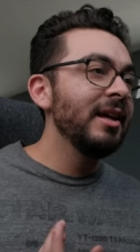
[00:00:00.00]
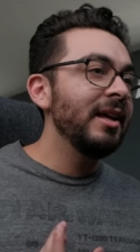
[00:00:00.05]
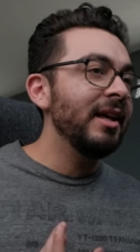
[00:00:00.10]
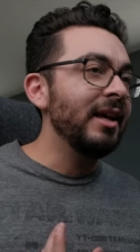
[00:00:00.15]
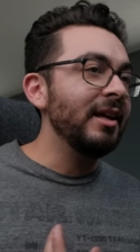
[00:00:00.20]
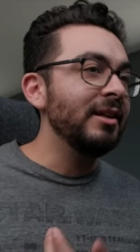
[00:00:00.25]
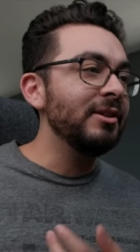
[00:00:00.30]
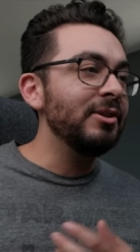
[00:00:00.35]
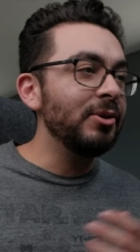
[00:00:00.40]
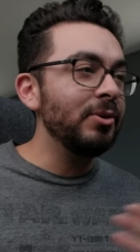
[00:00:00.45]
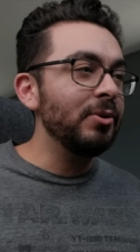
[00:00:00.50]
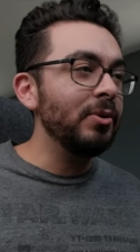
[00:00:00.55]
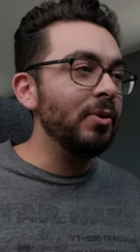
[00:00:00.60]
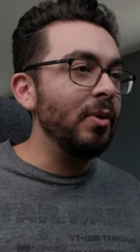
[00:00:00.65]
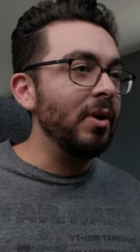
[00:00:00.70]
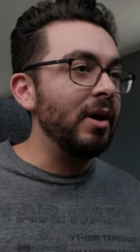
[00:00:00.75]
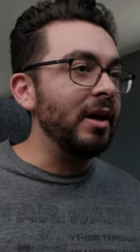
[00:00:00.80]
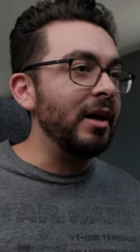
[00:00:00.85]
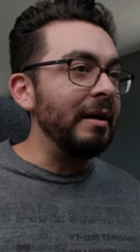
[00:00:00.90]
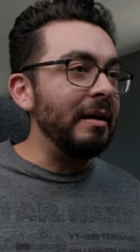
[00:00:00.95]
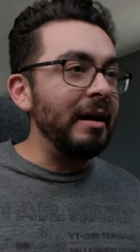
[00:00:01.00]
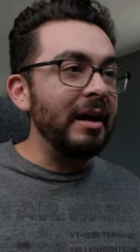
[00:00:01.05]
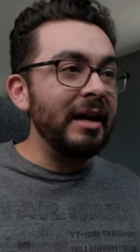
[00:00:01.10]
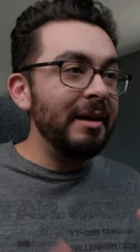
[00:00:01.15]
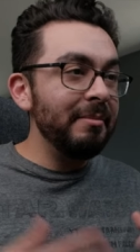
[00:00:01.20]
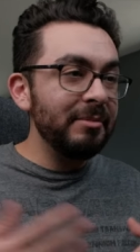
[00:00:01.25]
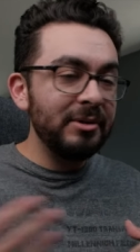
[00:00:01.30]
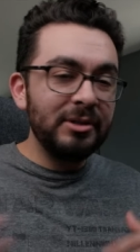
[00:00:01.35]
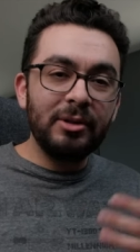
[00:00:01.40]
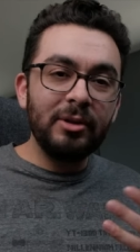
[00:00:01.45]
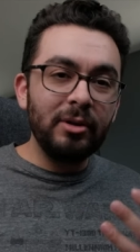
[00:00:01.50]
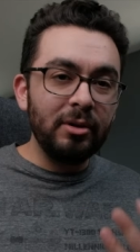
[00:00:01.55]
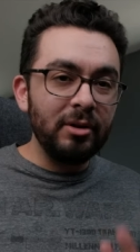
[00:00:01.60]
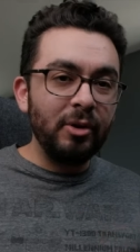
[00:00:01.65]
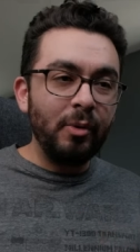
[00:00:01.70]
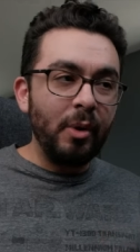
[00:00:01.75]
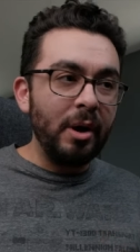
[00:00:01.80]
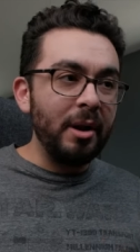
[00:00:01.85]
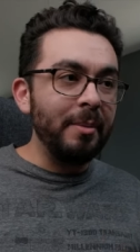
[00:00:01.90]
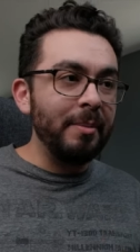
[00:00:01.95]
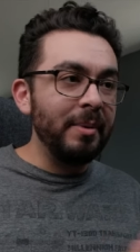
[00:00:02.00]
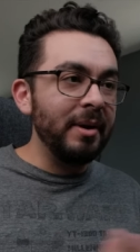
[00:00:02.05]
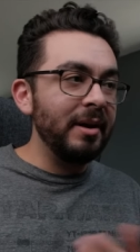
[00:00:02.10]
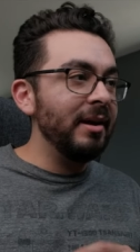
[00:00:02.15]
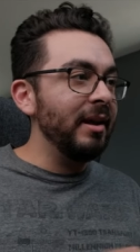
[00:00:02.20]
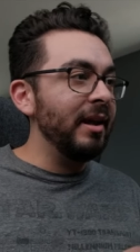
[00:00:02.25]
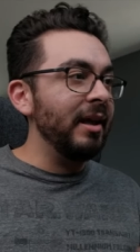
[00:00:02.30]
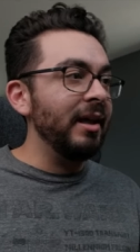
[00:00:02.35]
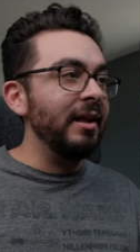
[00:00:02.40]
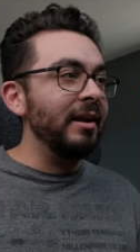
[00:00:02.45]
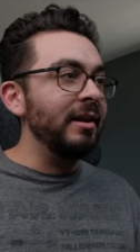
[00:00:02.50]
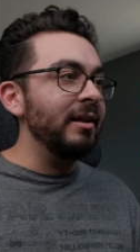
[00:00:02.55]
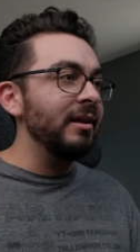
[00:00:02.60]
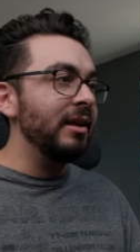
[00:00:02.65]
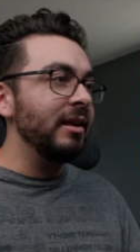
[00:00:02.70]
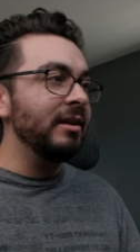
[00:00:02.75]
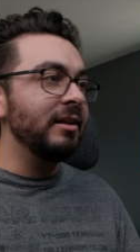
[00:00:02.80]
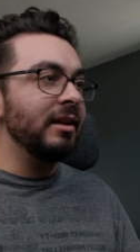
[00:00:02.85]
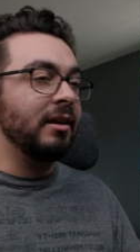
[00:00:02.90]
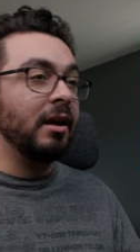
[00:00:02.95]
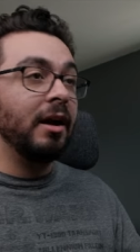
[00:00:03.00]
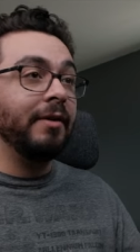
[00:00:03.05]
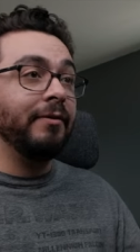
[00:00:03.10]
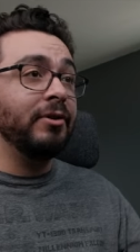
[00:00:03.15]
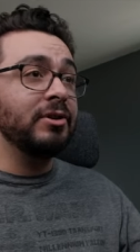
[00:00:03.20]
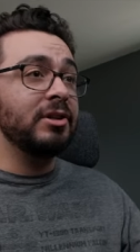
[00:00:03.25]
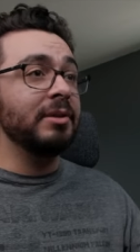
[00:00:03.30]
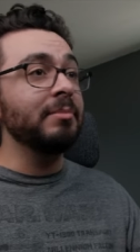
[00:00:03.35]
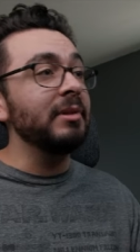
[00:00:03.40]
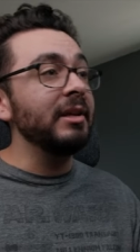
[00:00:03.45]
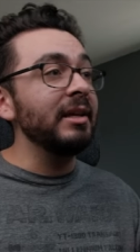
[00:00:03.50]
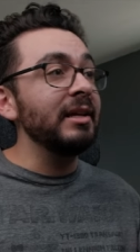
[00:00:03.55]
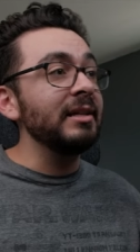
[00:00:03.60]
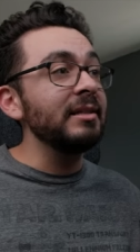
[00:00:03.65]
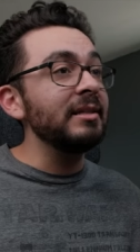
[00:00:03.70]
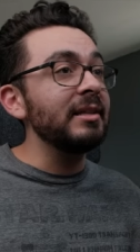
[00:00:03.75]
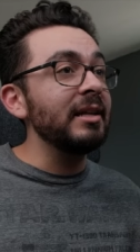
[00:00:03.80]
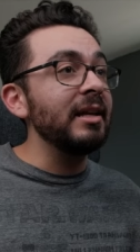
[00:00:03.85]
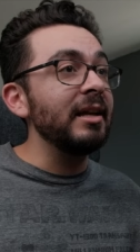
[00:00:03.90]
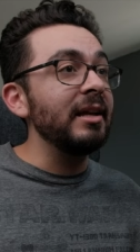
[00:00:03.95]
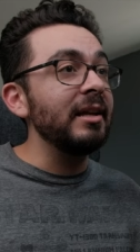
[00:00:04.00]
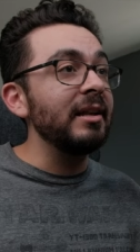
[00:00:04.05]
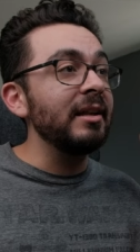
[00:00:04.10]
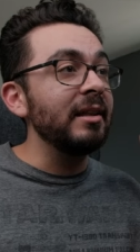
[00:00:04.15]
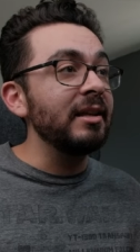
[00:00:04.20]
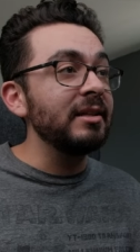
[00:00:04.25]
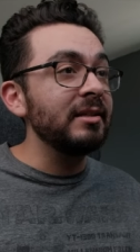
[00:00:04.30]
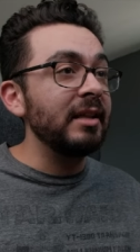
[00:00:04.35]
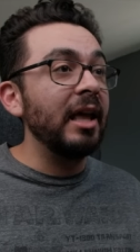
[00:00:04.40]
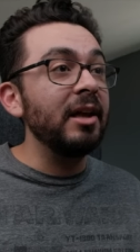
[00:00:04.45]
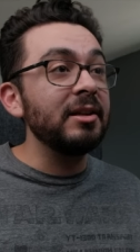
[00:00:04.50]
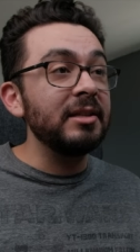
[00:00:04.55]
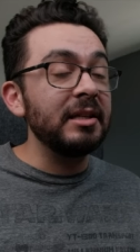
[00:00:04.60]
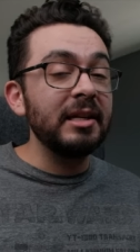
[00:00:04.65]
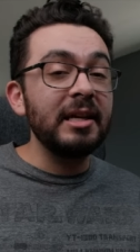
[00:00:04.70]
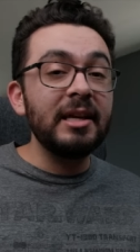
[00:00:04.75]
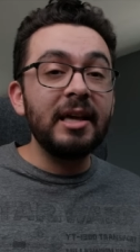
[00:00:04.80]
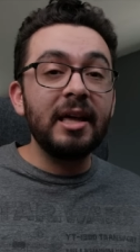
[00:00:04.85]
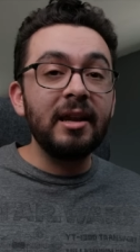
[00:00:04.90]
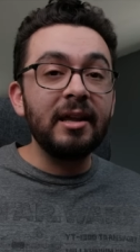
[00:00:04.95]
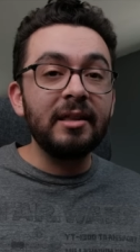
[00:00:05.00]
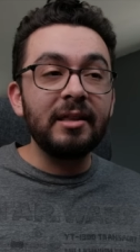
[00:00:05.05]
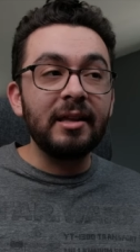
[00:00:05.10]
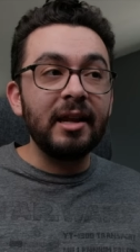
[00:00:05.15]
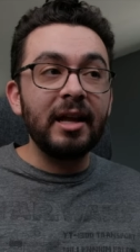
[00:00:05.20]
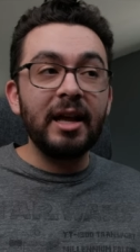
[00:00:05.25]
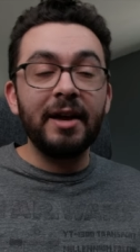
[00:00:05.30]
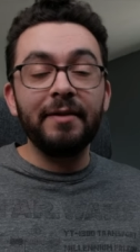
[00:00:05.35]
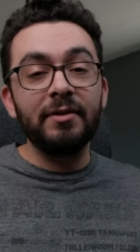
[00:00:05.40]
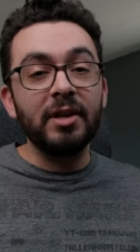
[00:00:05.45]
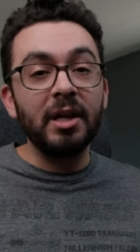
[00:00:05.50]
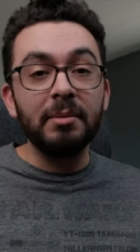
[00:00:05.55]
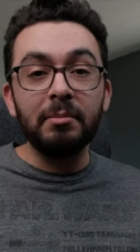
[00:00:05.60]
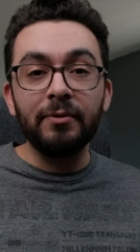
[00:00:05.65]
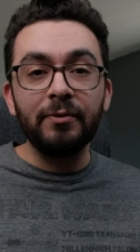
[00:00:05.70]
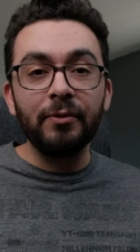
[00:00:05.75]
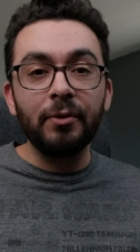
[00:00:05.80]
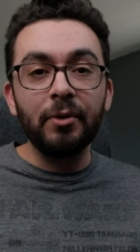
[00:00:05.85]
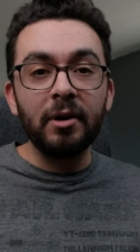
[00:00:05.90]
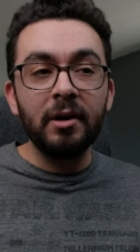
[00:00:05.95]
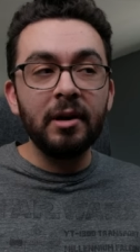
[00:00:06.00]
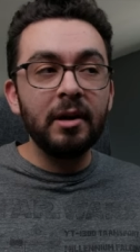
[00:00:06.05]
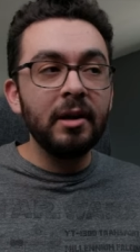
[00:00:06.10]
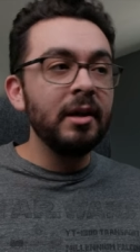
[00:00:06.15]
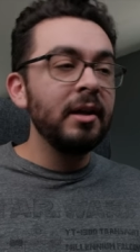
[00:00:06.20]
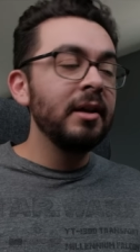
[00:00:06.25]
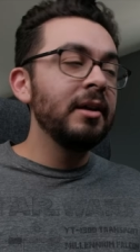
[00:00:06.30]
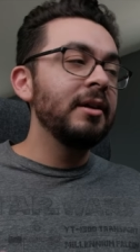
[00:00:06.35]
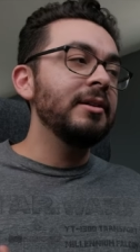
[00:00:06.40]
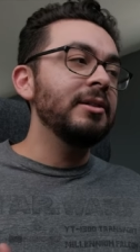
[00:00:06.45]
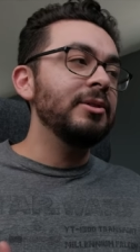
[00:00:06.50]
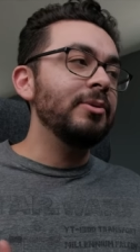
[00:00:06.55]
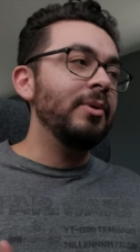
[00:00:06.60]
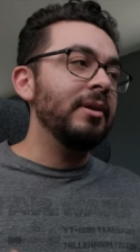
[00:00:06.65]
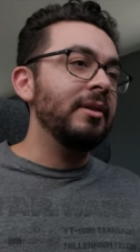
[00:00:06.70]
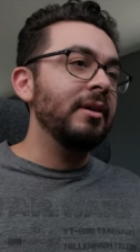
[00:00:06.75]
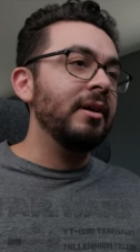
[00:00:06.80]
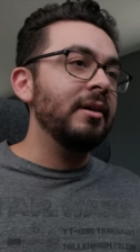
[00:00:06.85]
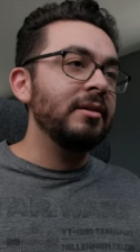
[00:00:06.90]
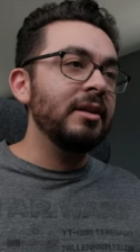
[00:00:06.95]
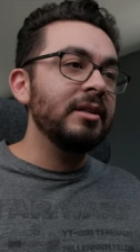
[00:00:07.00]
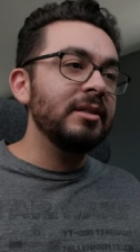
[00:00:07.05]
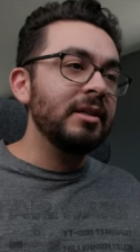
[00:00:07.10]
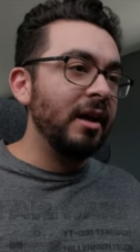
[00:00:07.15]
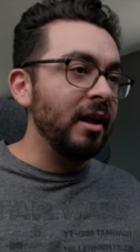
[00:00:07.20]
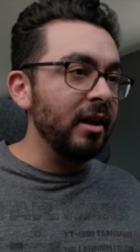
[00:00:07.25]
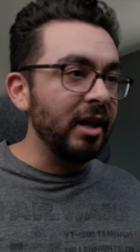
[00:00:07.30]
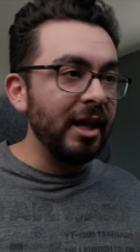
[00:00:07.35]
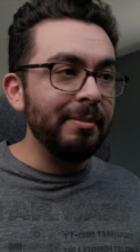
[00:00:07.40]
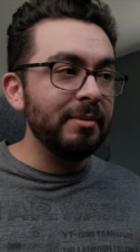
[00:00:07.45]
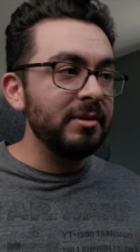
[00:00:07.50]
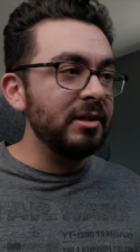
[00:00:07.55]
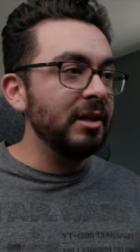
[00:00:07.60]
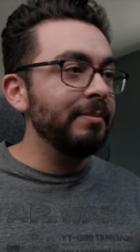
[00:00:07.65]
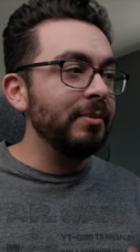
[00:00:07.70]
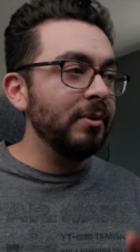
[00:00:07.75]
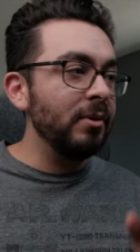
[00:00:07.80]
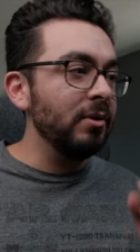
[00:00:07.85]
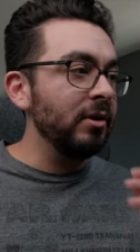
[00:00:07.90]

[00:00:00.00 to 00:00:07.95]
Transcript: And two, uh, I am still learning quite a bit and he did cover some things in the styles that he edit that I haven't done before. So I thought just to kind of keep it simple,